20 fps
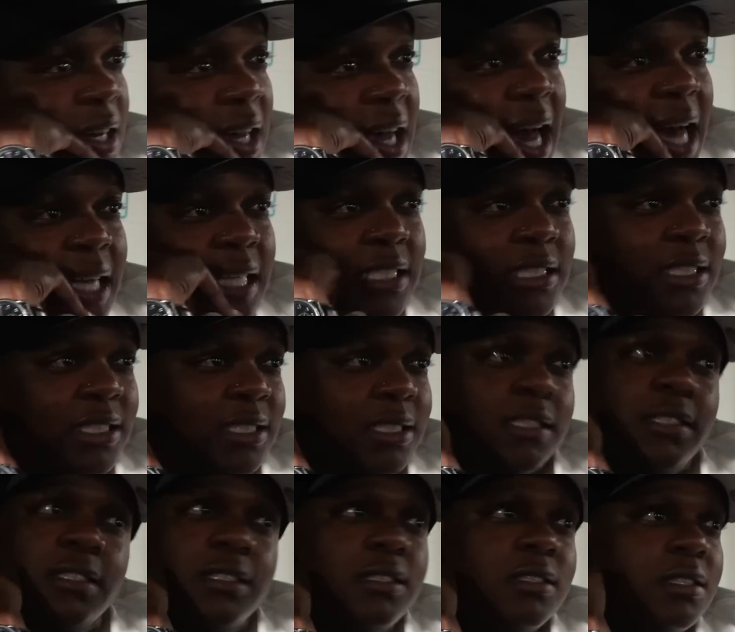kind of
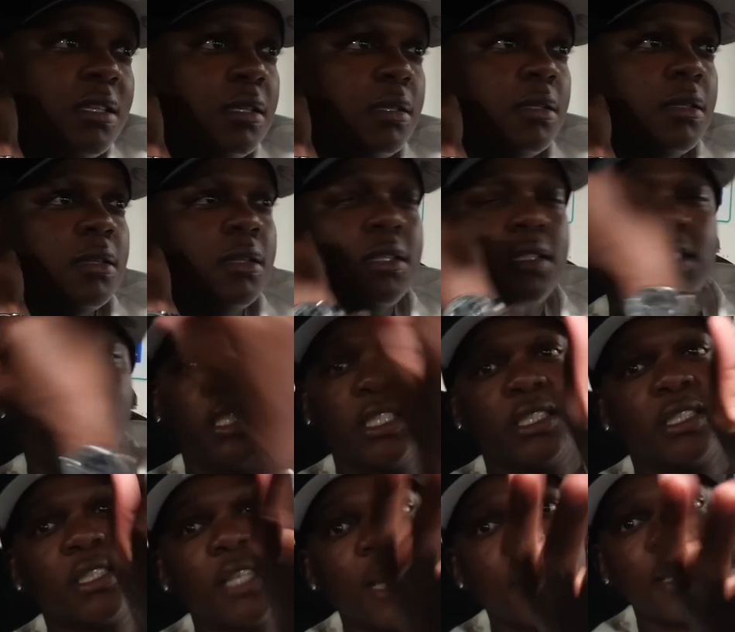just
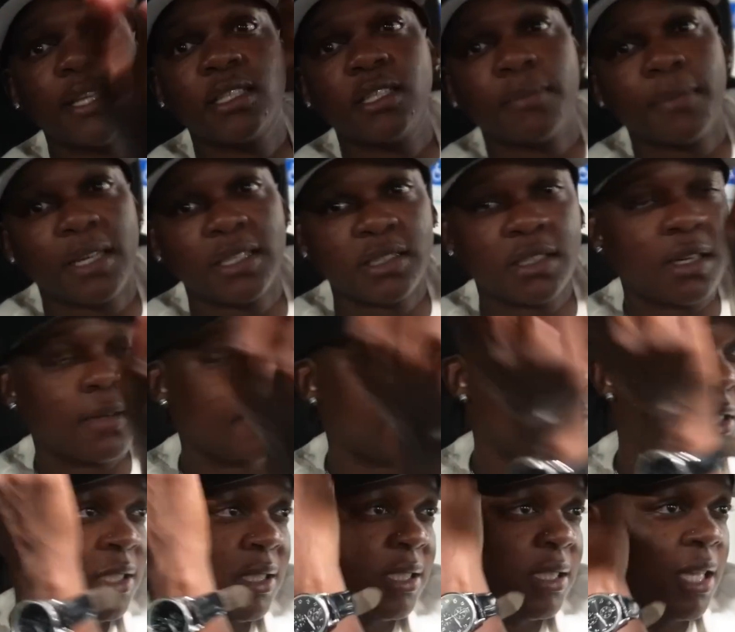thinking to myself and
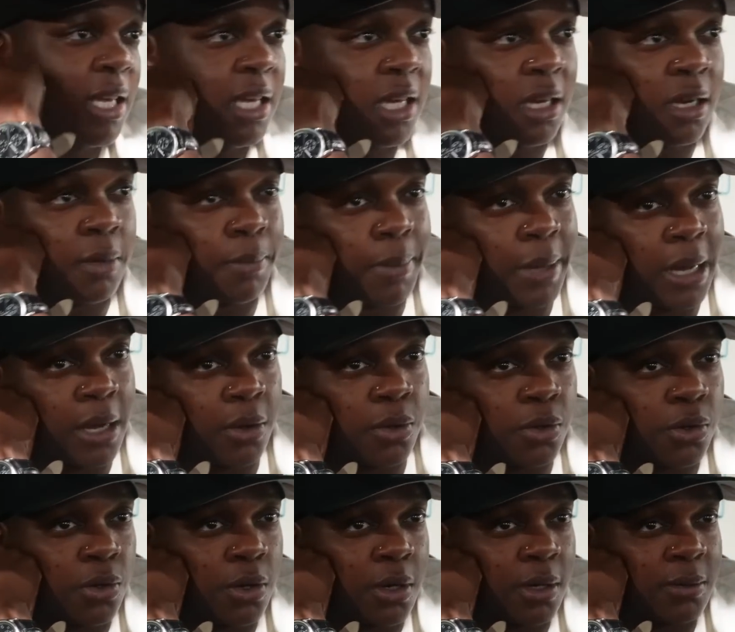just thinking about,
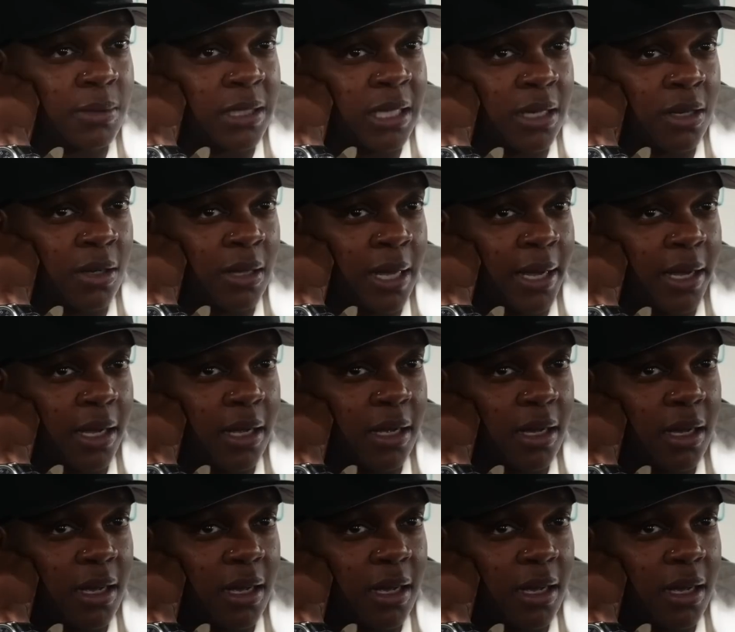you know what I'm saying? Like